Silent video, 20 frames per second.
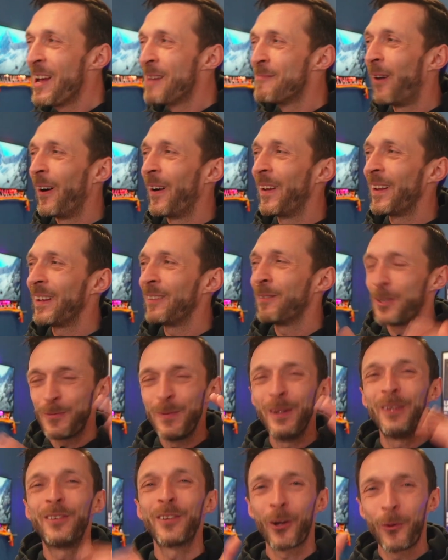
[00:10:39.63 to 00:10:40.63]
But which
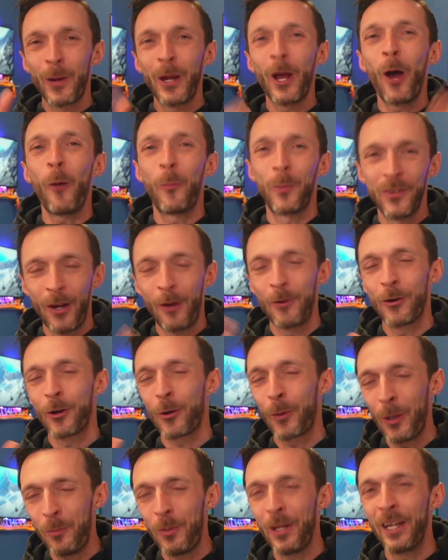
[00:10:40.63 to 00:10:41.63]
means they're quite up and down, they're
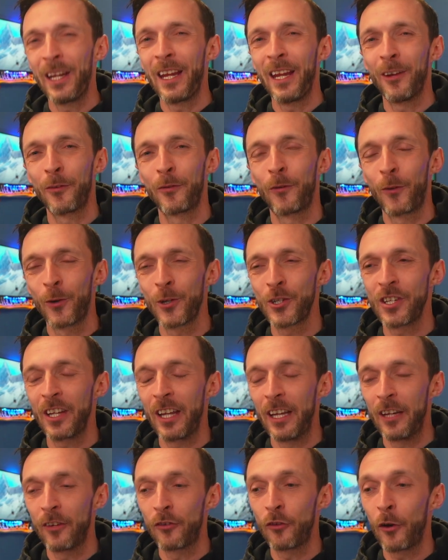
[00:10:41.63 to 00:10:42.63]
quite peaky,
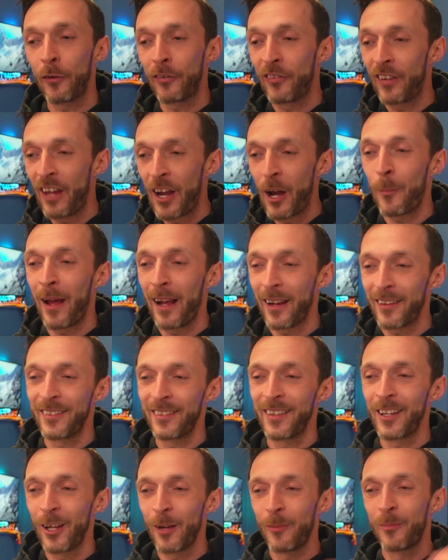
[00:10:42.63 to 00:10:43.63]
unfortunately. There's not enough centre backs in
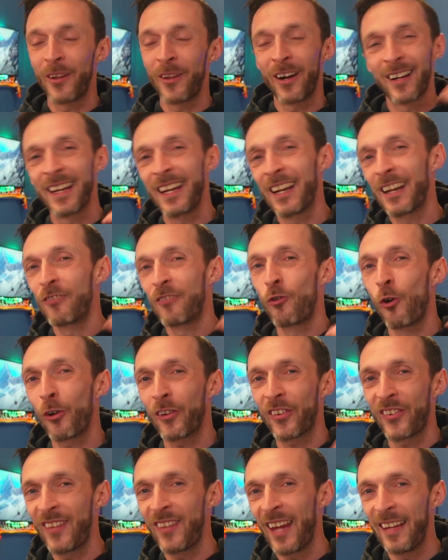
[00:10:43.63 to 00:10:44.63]
the club that are kind of
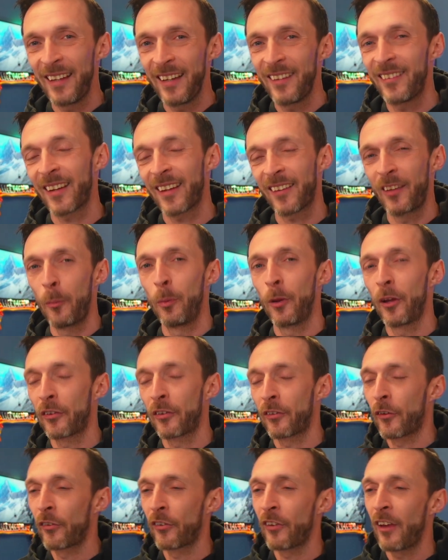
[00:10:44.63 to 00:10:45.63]
rock steady
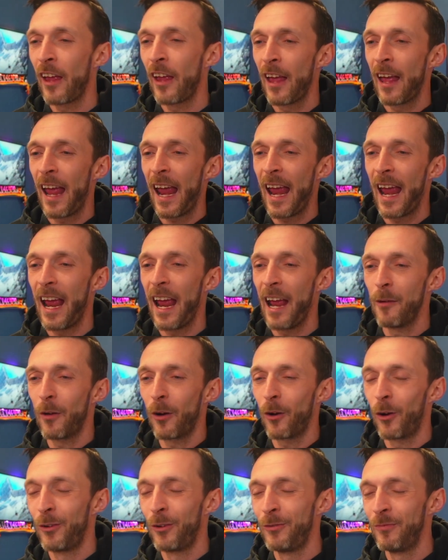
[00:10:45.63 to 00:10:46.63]
60-plussers
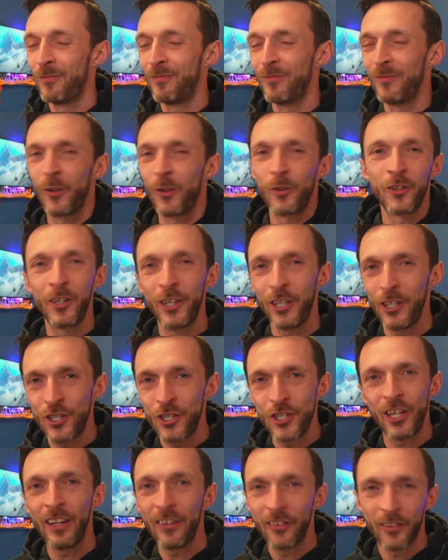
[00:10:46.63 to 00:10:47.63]
on clean
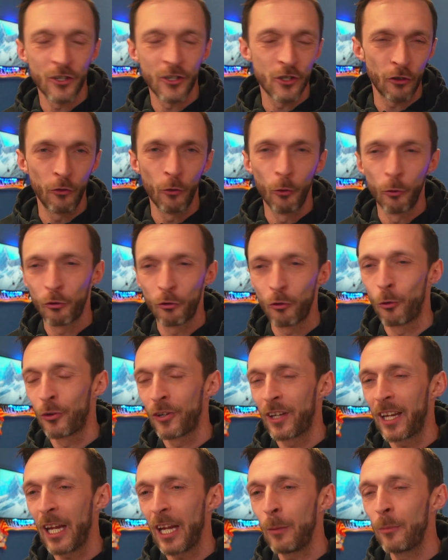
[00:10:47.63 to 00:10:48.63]
sheets or just low
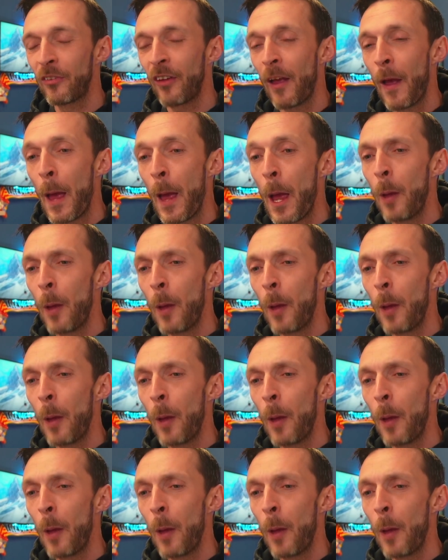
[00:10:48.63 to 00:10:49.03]
scoring games.